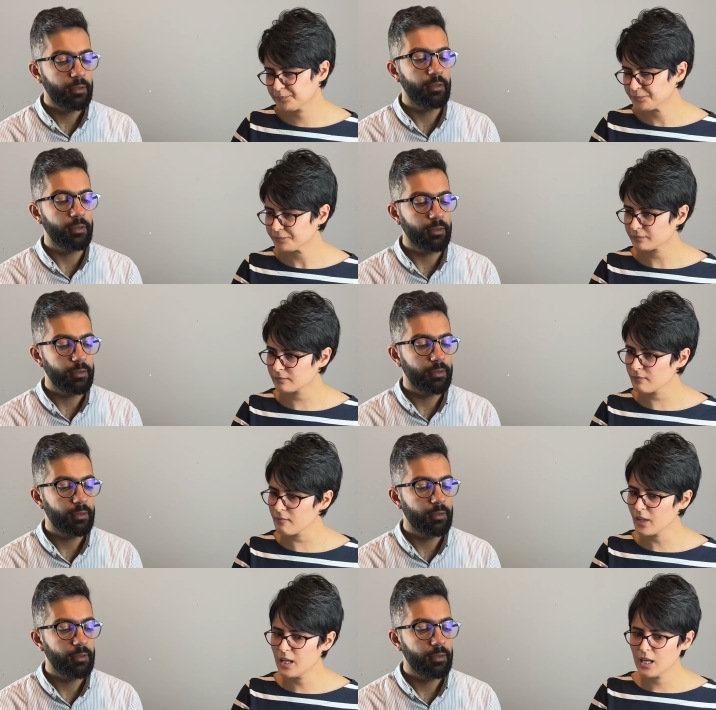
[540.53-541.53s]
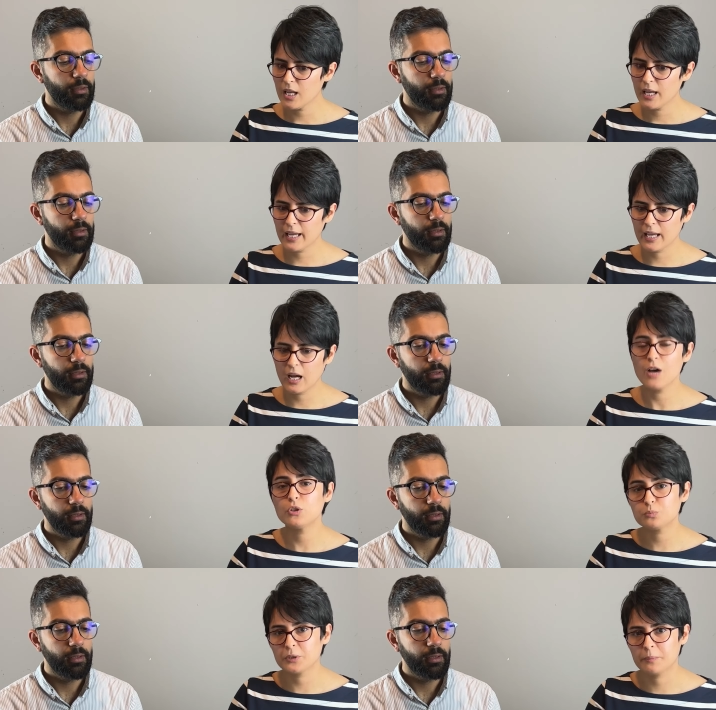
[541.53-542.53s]
Speaker 1: Good. And I was
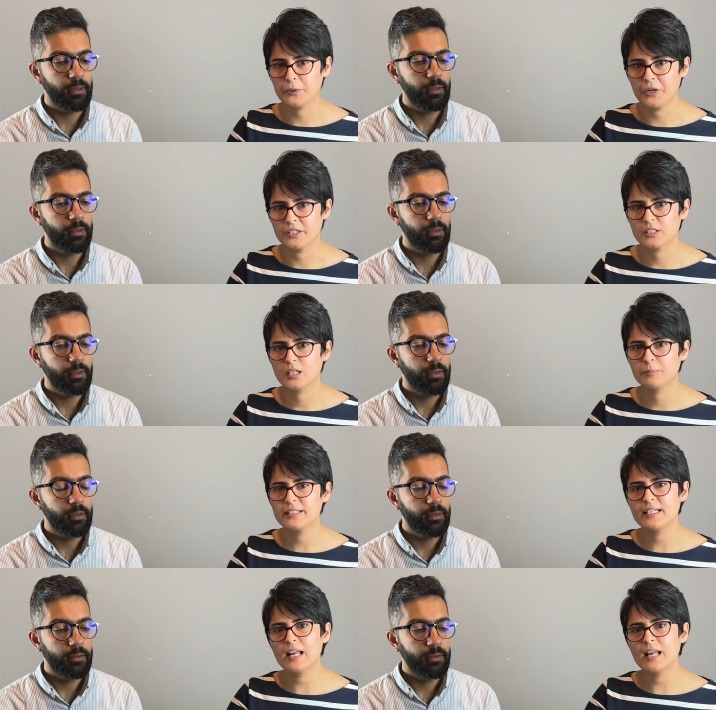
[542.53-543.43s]
prepared. But then I